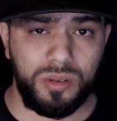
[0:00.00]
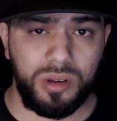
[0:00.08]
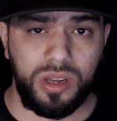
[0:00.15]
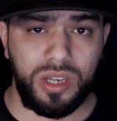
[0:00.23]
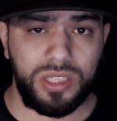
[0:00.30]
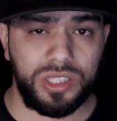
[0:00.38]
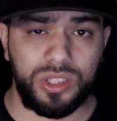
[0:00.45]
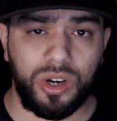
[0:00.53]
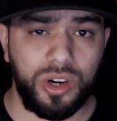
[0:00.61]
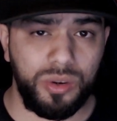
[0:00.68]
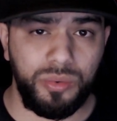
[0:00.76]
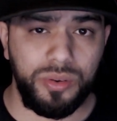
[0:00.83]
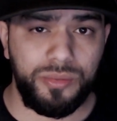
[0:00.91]
it's just hard
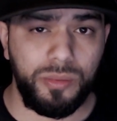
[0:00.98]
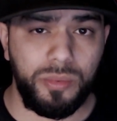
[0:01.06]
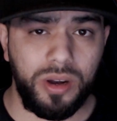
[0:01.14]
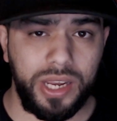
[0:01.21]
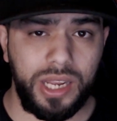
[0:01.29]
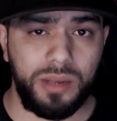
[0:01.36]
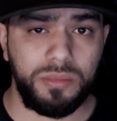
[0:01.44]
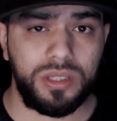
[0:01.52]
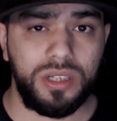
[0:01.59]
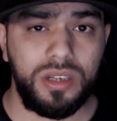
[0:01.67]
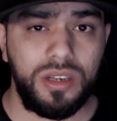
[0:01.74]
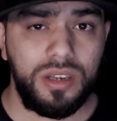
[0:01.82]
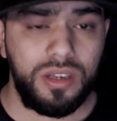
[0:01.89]
to win football games.
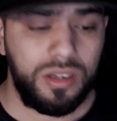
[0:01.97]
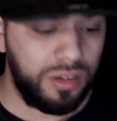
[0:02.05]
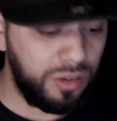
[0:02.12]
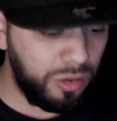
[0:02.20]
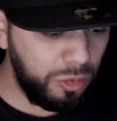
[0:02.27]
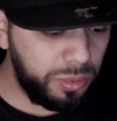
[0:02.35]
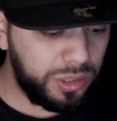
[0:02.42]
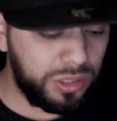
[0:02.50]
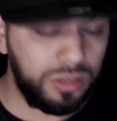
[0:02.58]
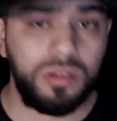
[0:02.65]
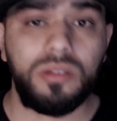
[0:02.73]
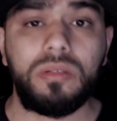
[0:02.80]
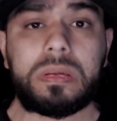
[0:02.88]
Oops.
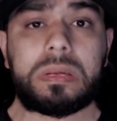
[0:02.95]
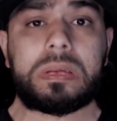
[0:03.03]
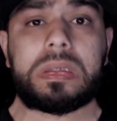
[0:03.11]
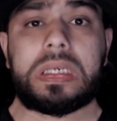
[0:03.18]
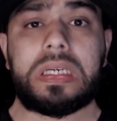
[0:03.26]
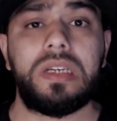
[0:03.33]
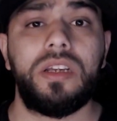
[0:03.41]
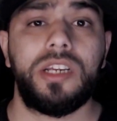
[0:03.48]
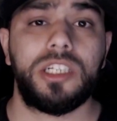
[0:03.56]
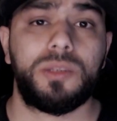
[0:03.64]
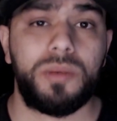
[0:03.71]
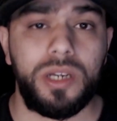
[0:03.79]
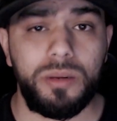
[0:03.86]

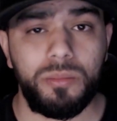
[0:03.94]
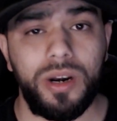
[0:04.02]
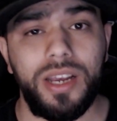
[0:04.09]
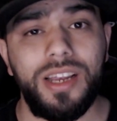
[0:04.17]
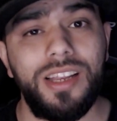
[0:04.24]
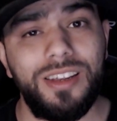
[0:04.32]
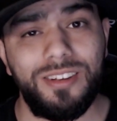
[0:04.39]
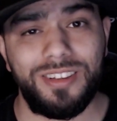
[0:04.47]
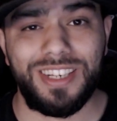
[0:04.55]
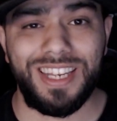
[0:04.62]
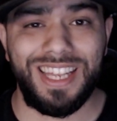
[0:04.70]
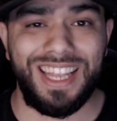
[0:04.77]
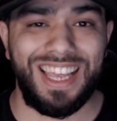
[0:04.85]
ESPN breaking
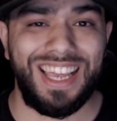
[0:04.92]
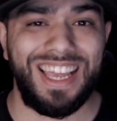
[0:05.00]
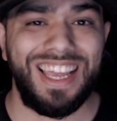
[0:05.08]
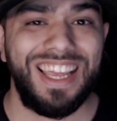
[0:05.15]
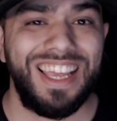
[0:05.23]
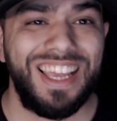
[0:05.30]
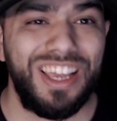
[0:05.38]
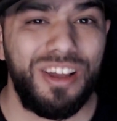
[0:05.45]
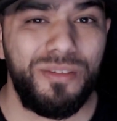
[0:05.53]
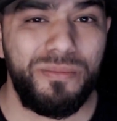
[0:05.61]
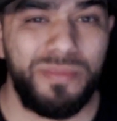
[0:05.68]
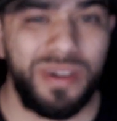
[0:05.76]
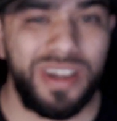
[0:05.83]
news.
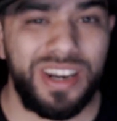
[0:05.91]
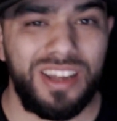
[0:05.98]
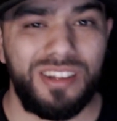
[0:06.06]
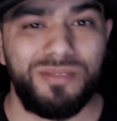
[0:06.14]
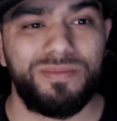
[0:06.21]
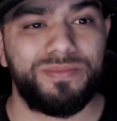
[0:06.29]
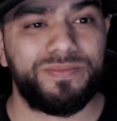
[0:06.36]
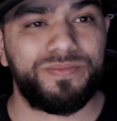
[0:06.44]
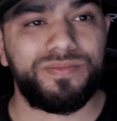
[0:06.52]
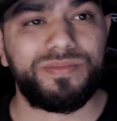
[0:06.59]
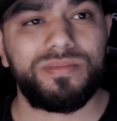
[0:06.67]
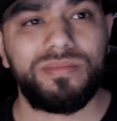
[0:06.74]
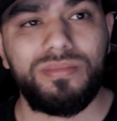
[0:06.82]
But
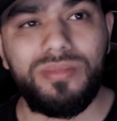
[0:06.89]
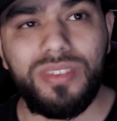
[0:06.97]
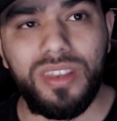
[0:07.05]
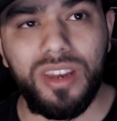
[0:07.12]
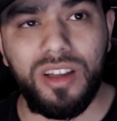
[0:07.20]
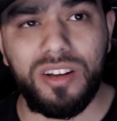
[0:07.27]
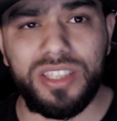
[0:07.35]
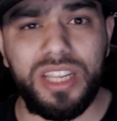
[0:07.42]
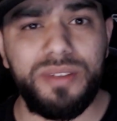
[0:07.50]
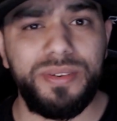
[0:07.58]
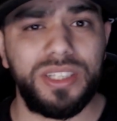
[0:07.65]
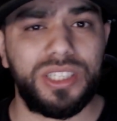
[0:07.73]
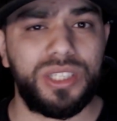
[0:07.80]
our
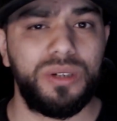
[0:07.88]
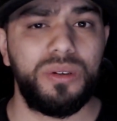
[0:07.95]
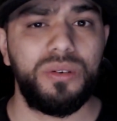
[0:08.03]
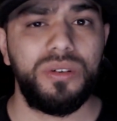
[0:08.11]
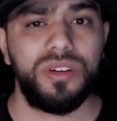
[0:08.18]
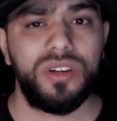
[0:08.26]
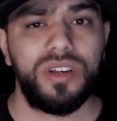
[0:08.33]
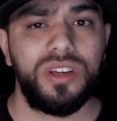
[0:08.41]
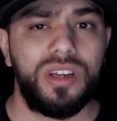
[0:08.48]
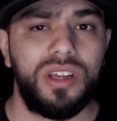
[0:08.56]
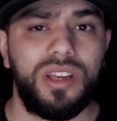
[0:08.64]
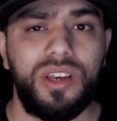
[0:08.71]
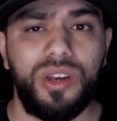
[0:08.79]
defense too.
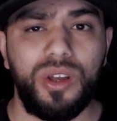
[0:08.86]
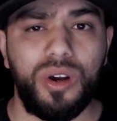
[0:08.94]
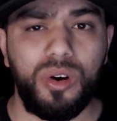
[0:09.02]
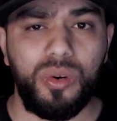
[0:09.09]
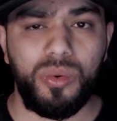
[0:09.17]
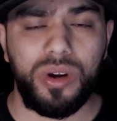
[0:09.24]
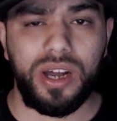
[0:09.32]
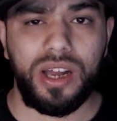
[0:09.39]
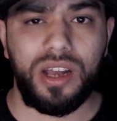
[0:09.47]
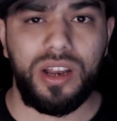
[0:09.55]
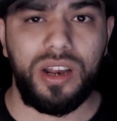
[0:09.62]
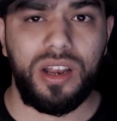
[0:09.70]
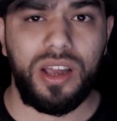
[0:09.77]

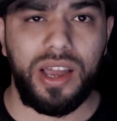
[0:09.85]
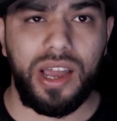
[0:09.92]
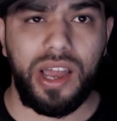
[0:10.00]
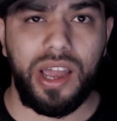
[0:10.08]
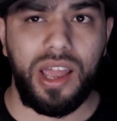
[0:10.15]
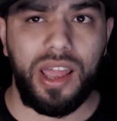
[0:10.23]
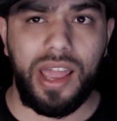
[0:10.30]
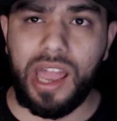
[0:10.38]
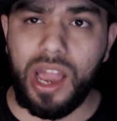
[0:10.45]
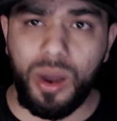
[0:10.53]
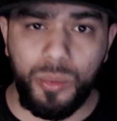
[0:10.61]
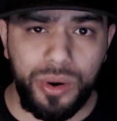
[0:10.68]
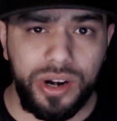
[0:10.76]
No,
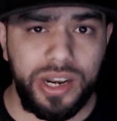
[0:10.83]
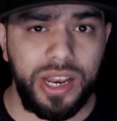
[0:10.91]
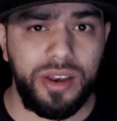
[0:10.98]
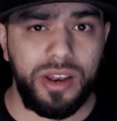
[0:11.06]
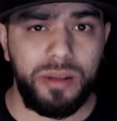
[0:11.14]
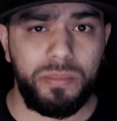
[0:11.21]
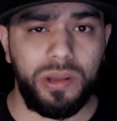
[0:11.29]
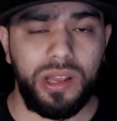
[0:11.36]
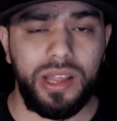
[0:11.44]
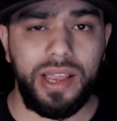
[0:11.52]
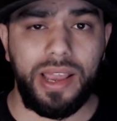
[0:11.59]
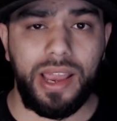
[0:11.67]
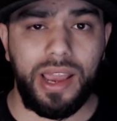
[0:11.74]
Howard didn't
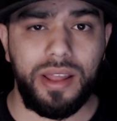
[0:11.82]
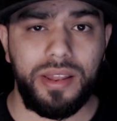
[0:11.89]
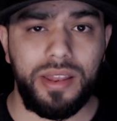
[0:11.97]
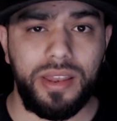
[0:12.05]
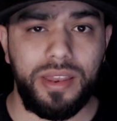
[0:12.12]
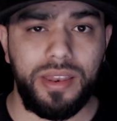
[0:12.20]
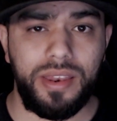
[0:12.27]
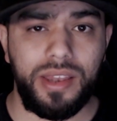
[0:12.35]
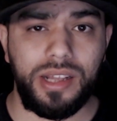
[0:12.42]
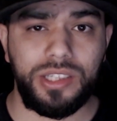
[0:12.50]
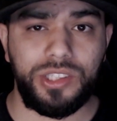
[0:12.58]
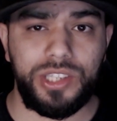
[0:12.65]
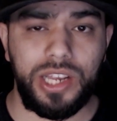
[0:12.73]
play, and
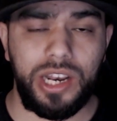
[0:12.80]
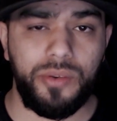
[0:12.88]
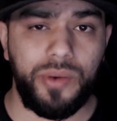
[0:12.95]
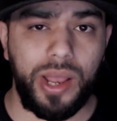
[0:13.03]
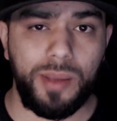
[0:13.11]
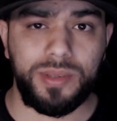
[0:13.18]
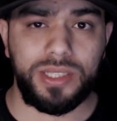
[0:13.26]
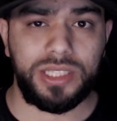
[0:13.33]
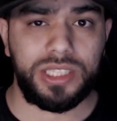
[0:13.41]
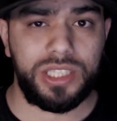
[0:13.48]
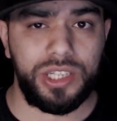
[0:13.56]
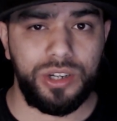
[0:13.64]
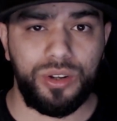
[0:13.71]
Jalen Ramsey's
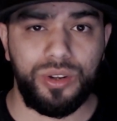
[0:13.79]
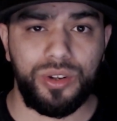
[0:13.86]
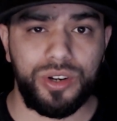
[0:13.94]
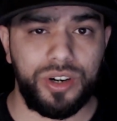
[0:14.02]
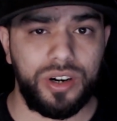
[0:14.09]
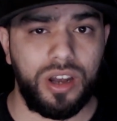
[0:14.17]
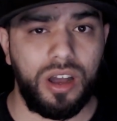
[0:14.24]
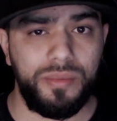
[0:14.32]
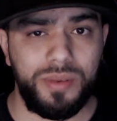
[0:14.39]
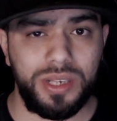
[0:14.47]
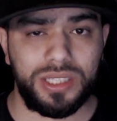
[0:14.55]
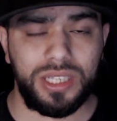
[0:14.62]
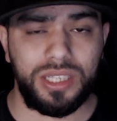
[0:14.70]
still hurt,
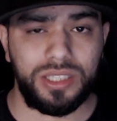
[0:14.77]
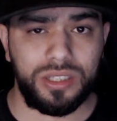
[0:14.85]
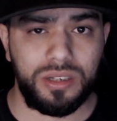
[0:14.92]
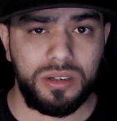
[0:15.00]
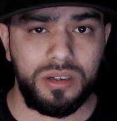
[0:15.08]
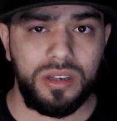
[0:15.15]
obviously. So